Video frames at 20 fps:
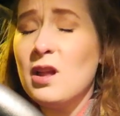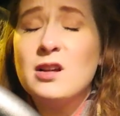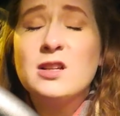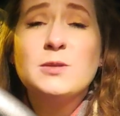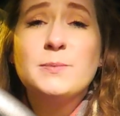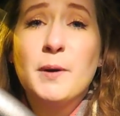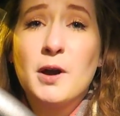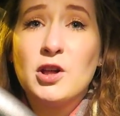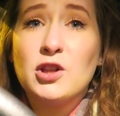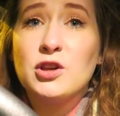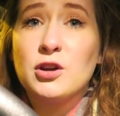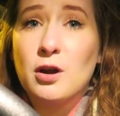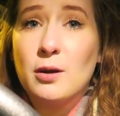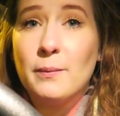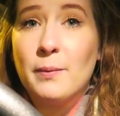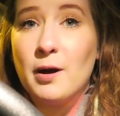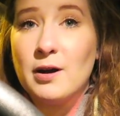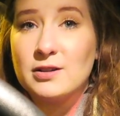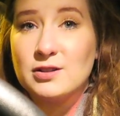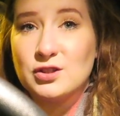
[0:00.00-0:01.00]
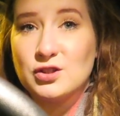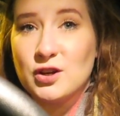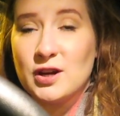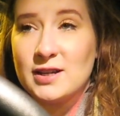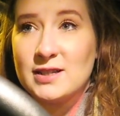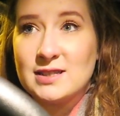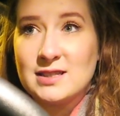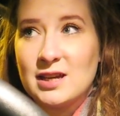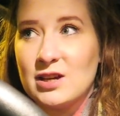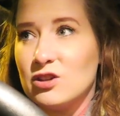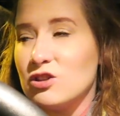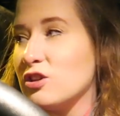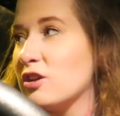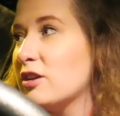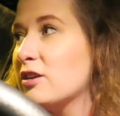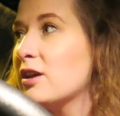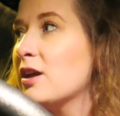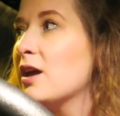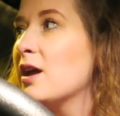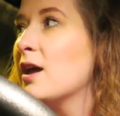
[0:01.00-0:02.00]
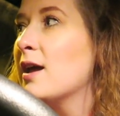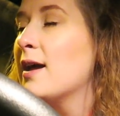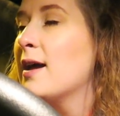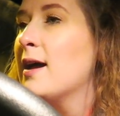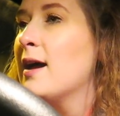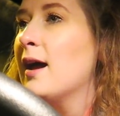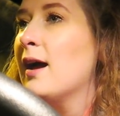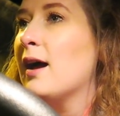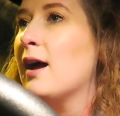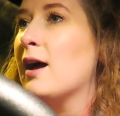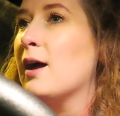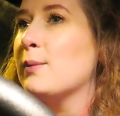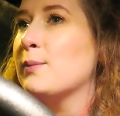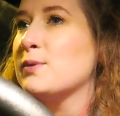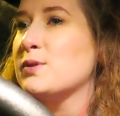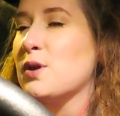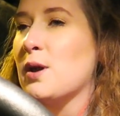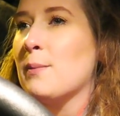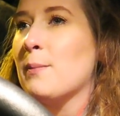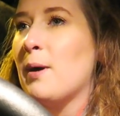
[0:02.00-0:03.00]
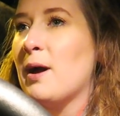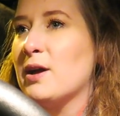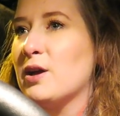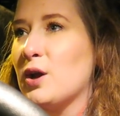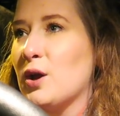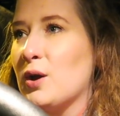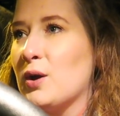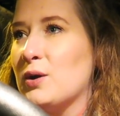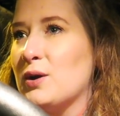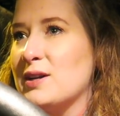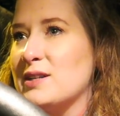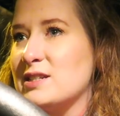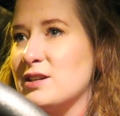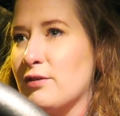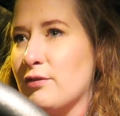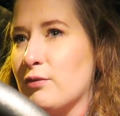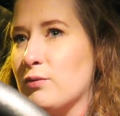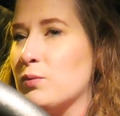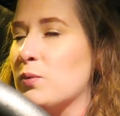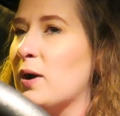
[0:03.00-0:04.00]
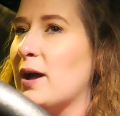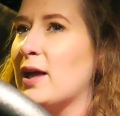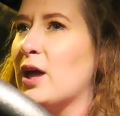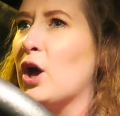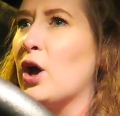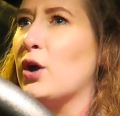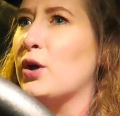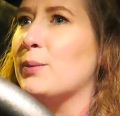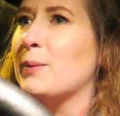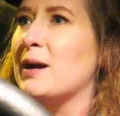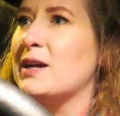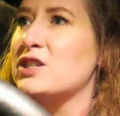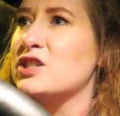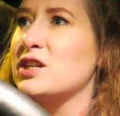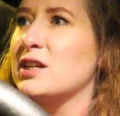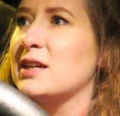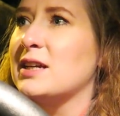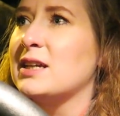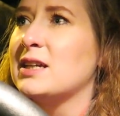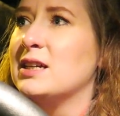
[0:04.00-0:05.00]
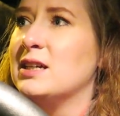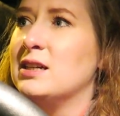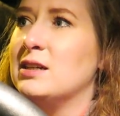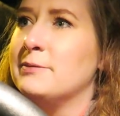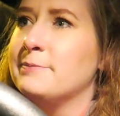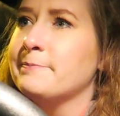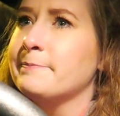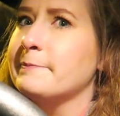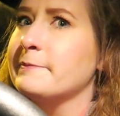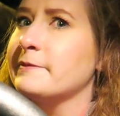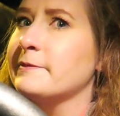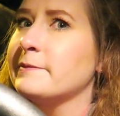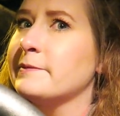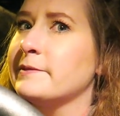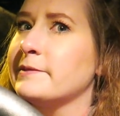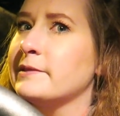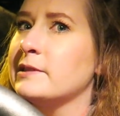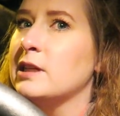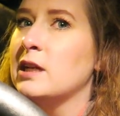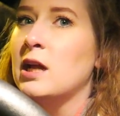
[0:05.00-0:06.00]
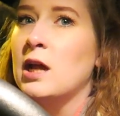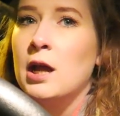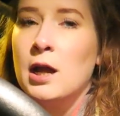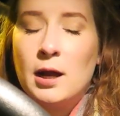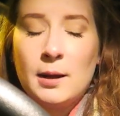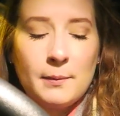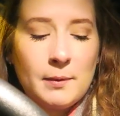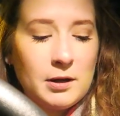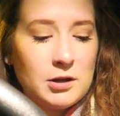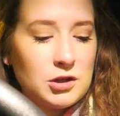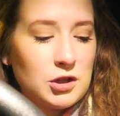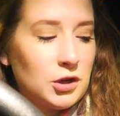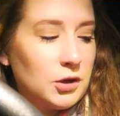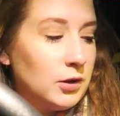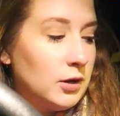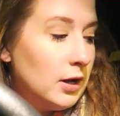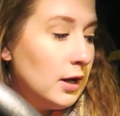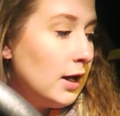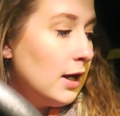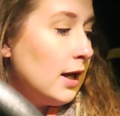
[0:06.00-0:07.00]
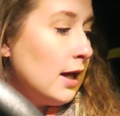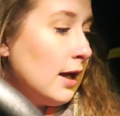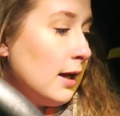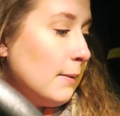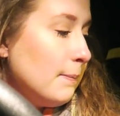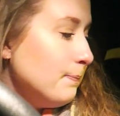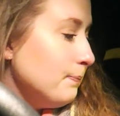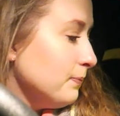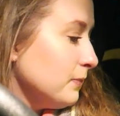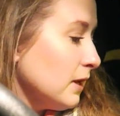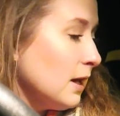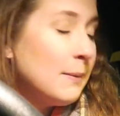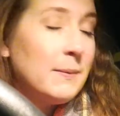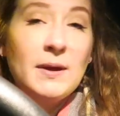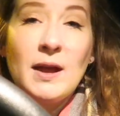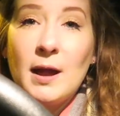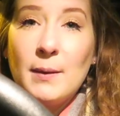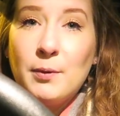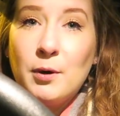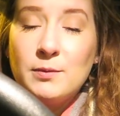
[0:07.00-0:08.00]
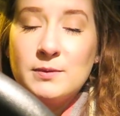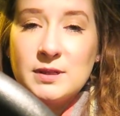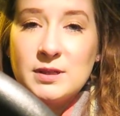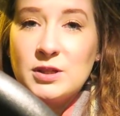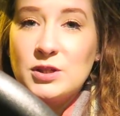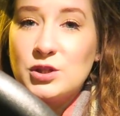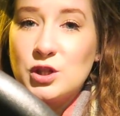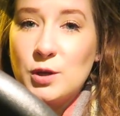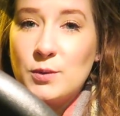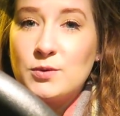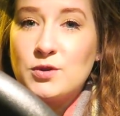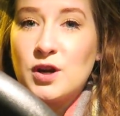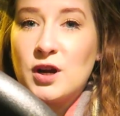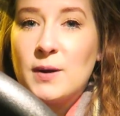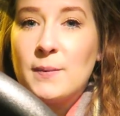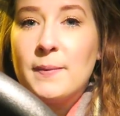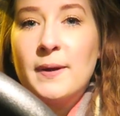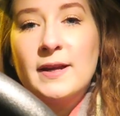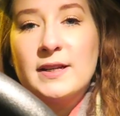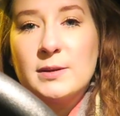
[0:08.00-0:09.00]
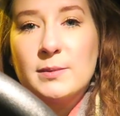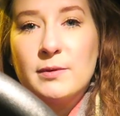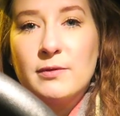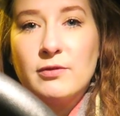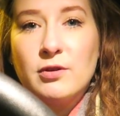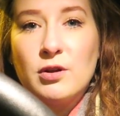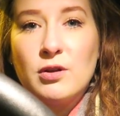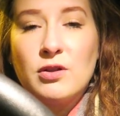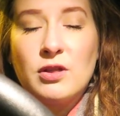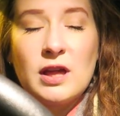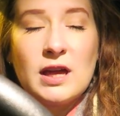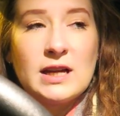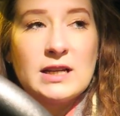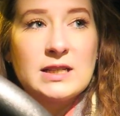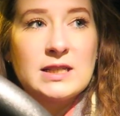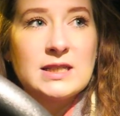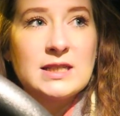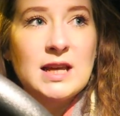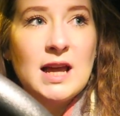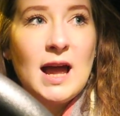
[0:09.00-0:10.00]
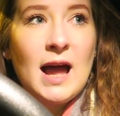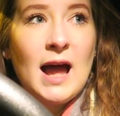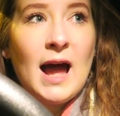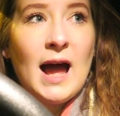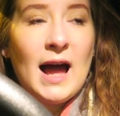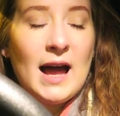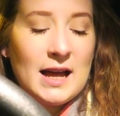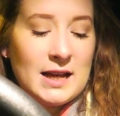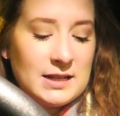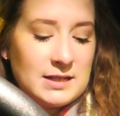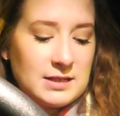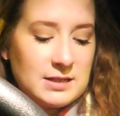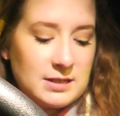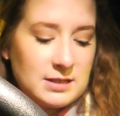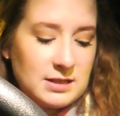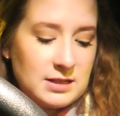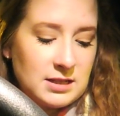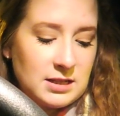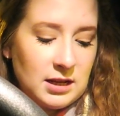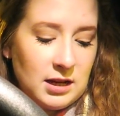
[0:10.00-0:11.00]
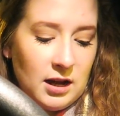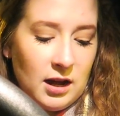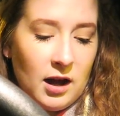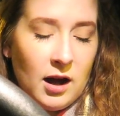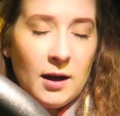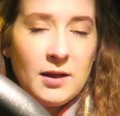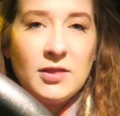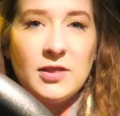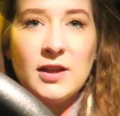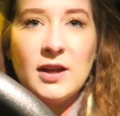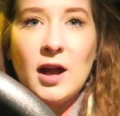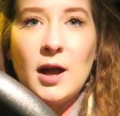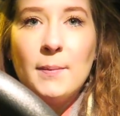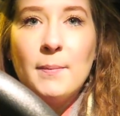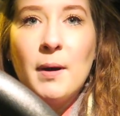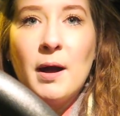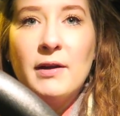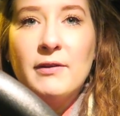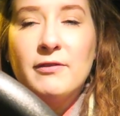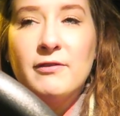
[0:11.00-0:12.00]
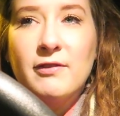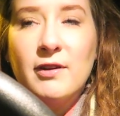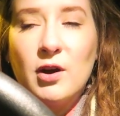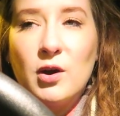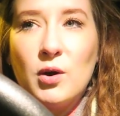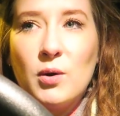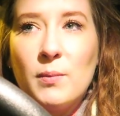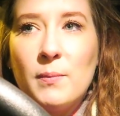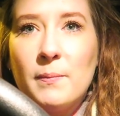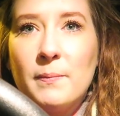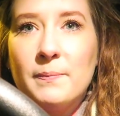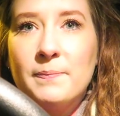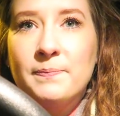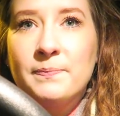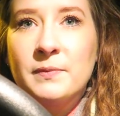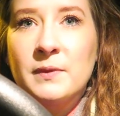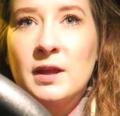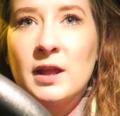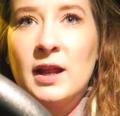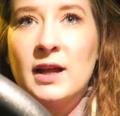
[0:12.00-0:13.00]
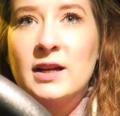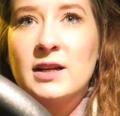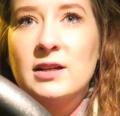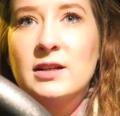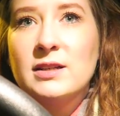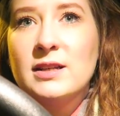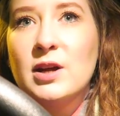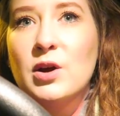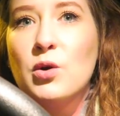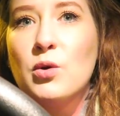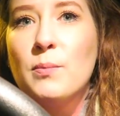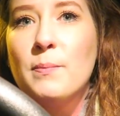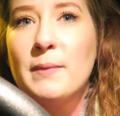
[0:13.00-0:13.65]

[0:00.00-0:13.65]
especially going past the train station. Um, so I might go a different way home actually. I might do. Um, but yeah, I popped into Superdrug and picked up a few things and I think I might film like a little